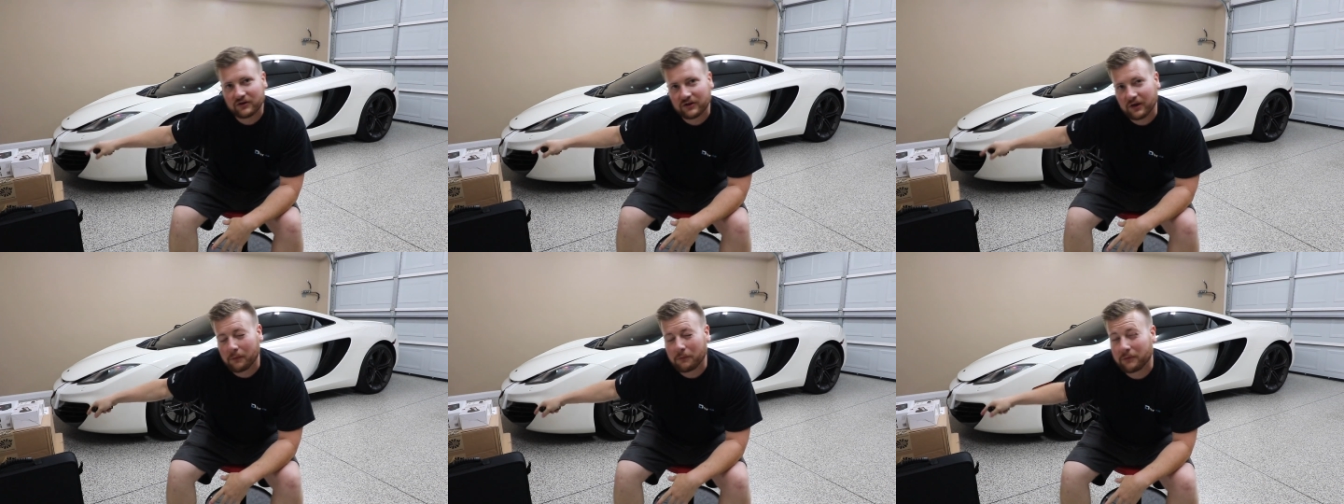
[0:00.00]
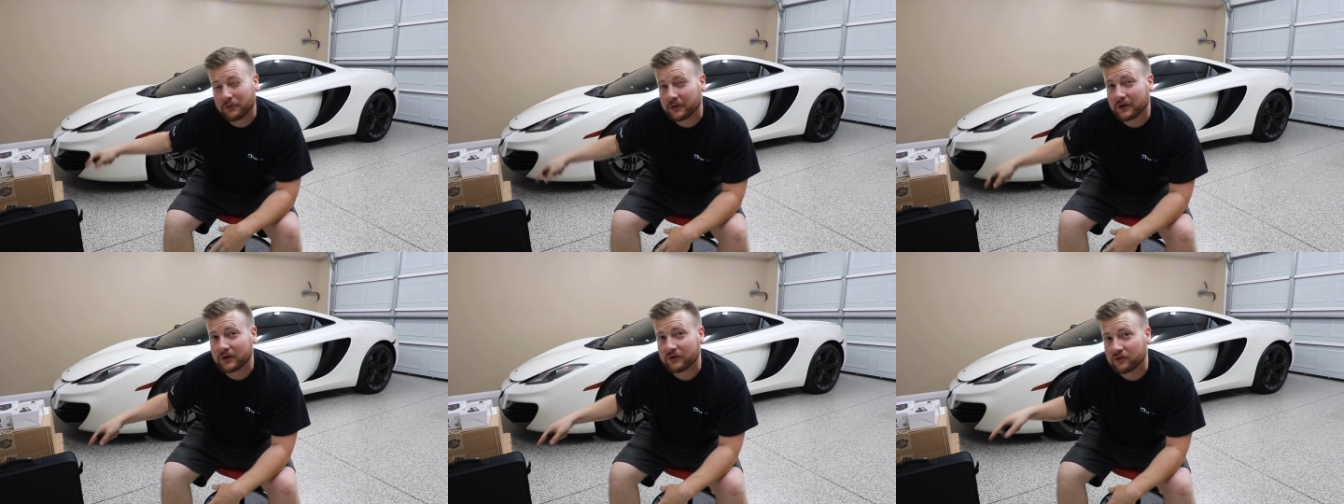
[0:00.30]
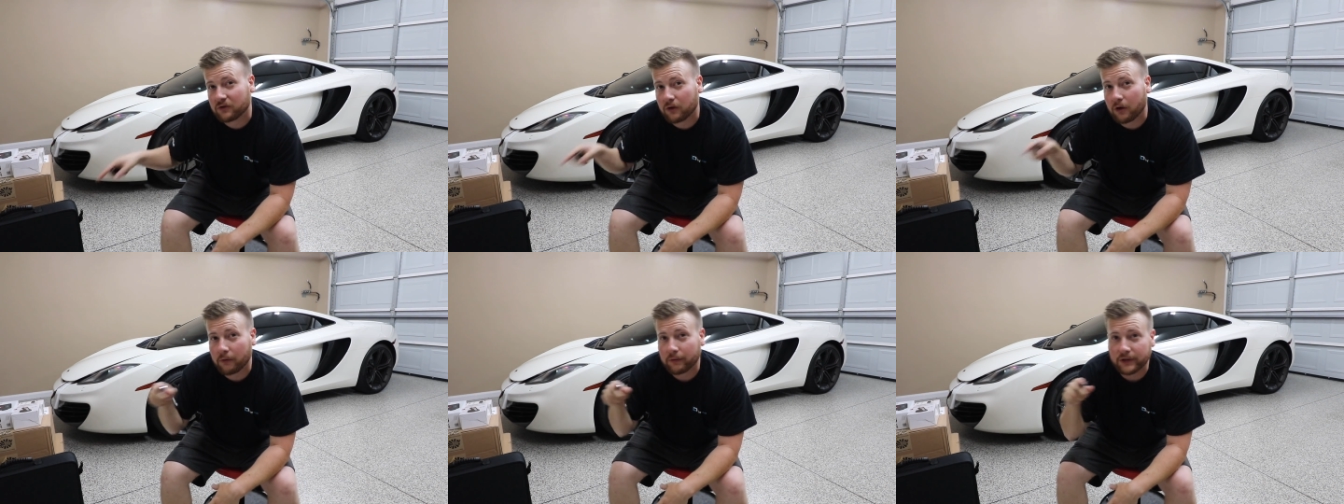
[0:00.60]
Some things
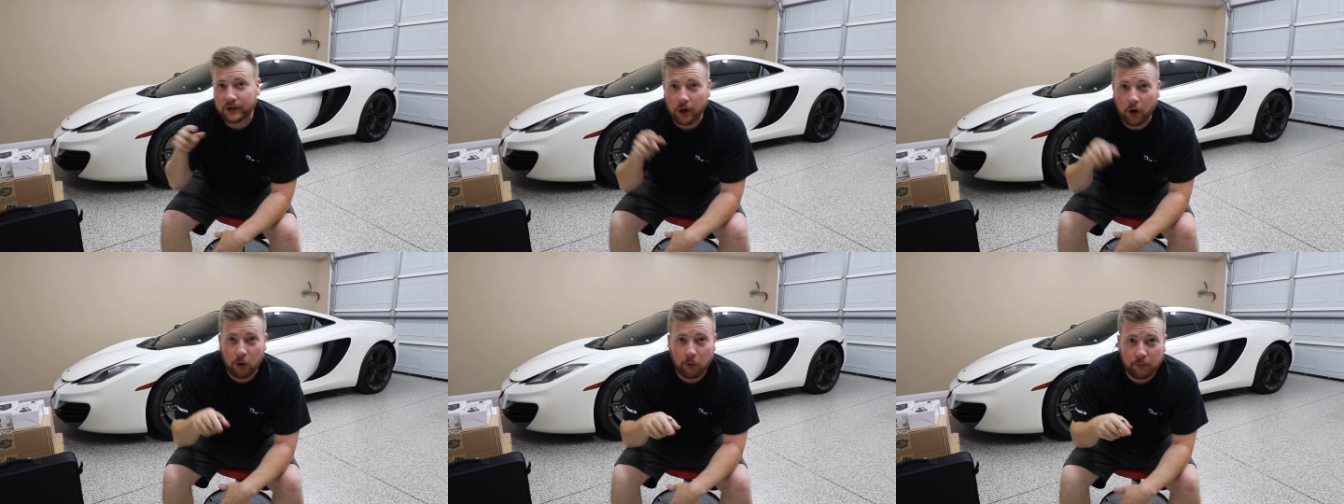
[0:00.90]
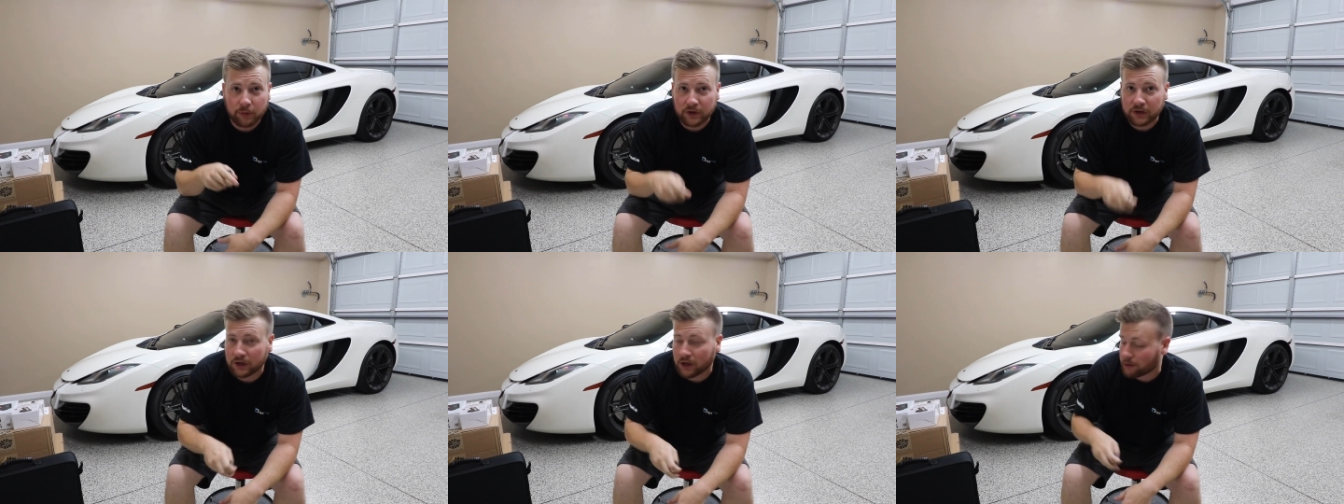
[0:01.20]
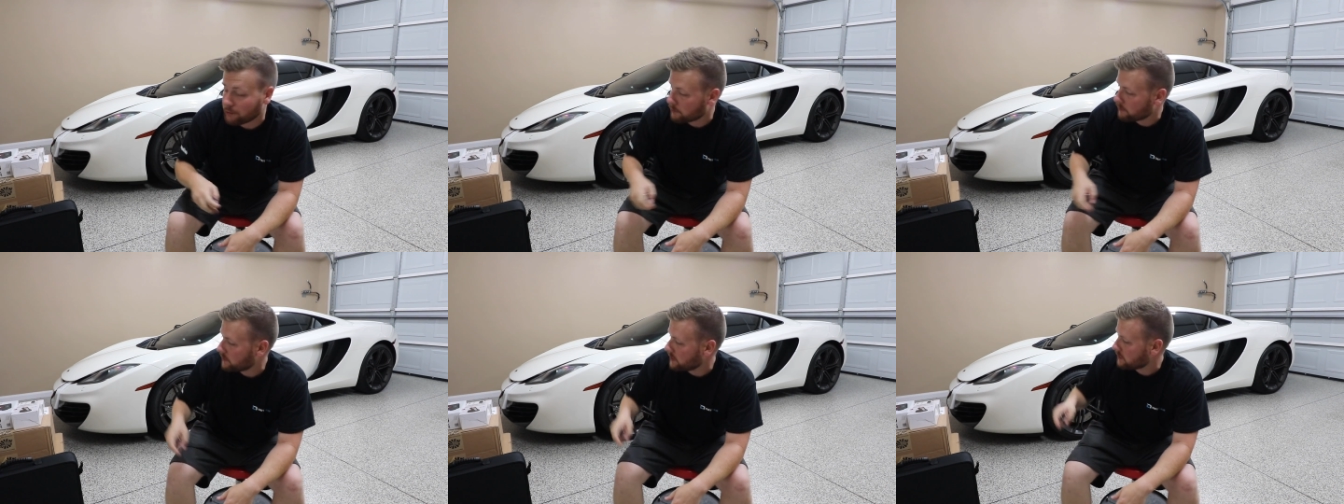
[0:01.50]
are already opened,
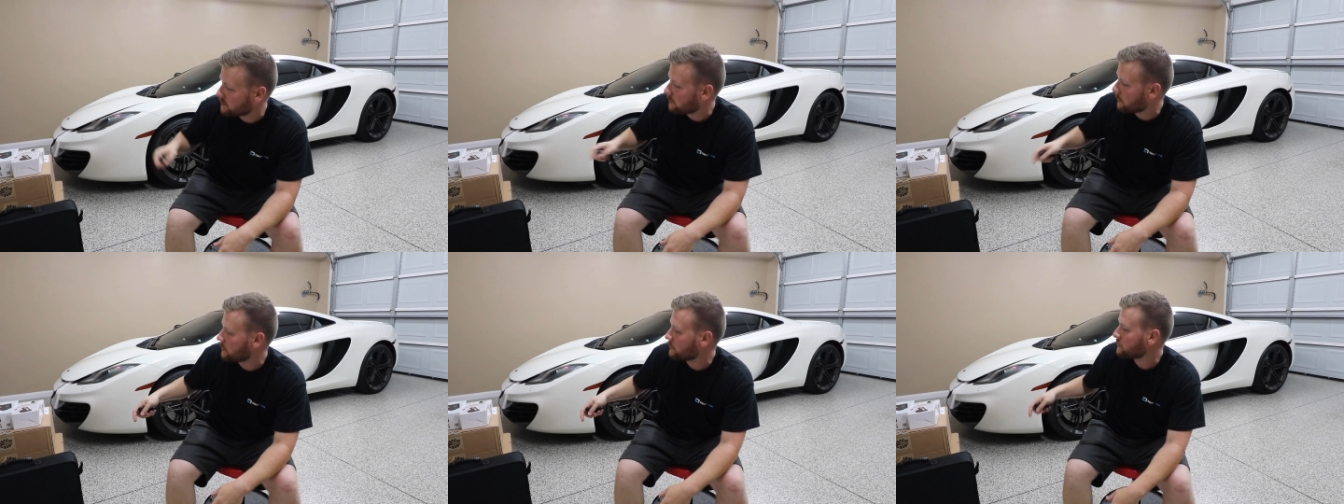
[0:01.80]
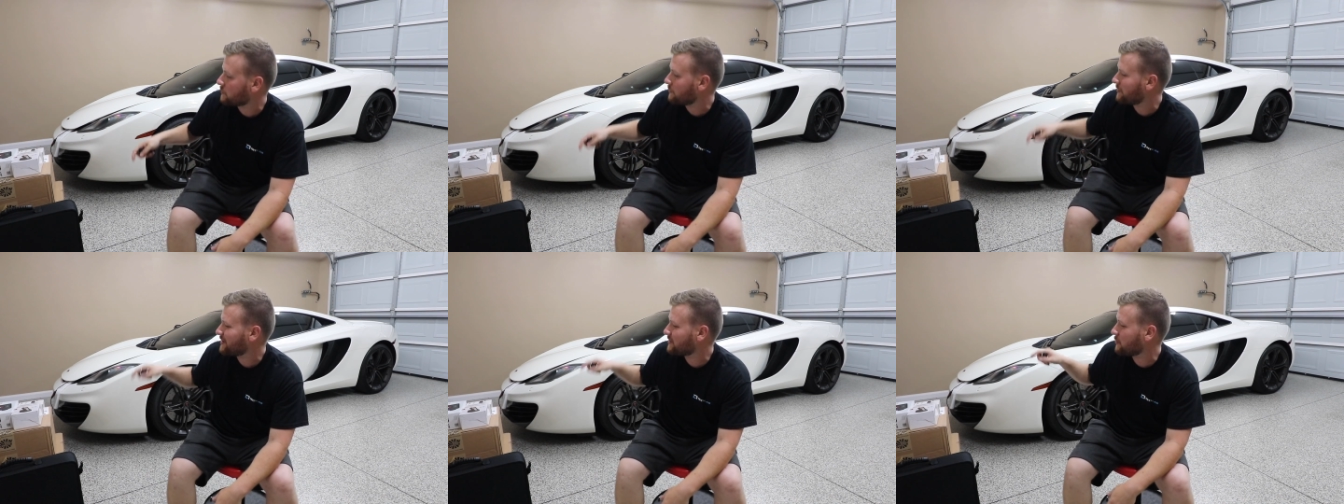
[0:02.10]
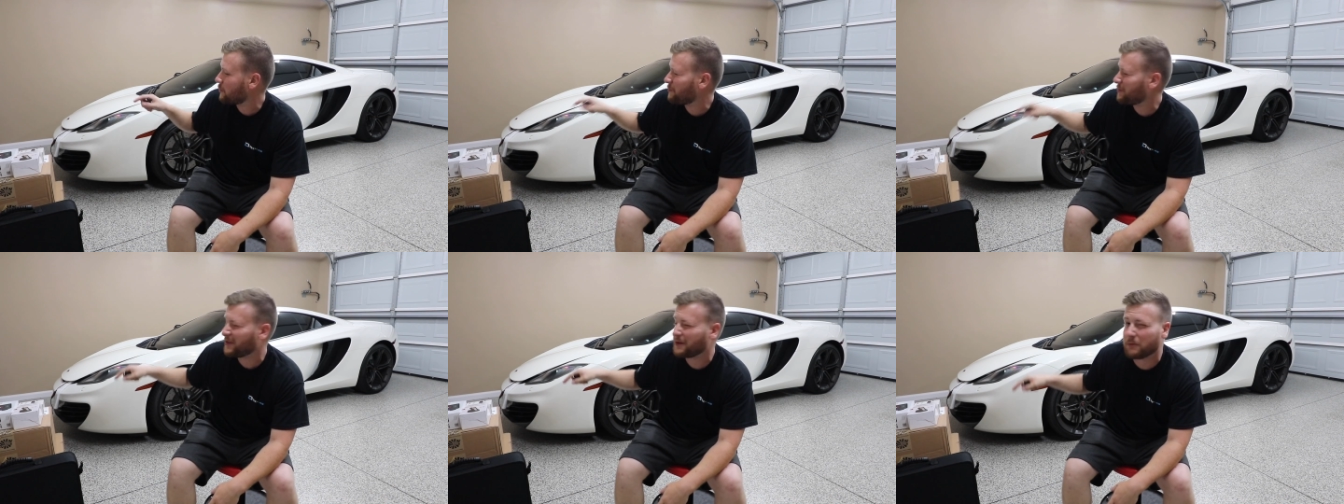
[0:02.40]
other things aren't. So let's
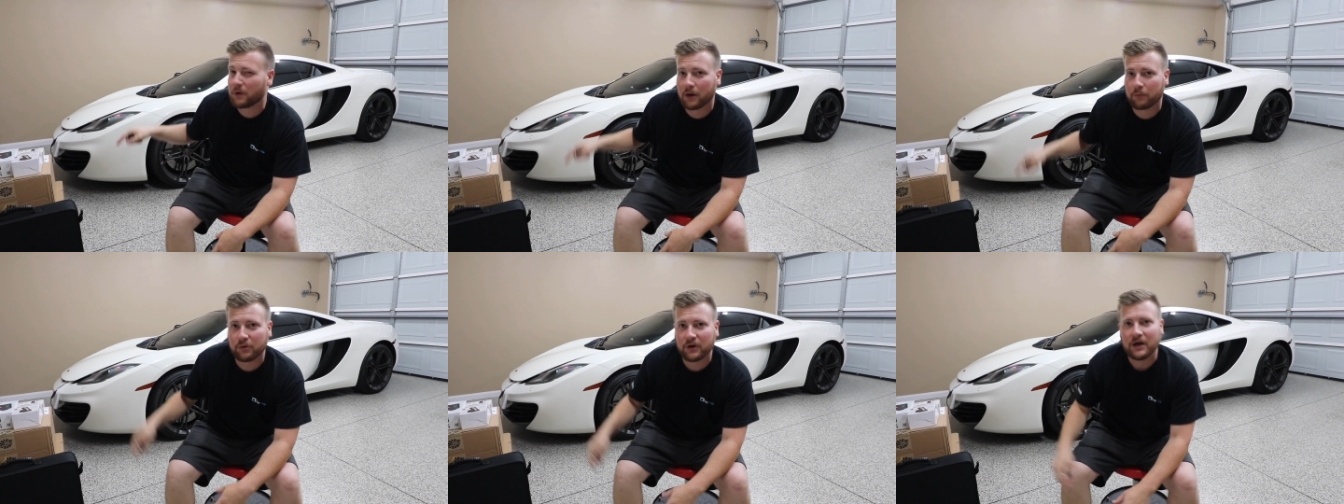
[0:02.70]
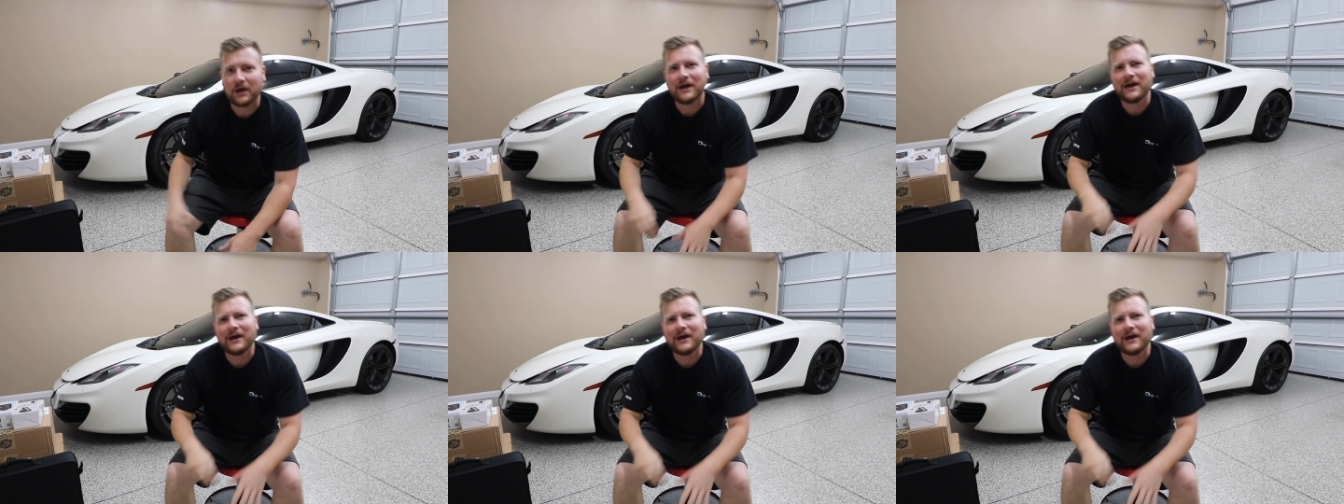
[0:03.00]
open them up.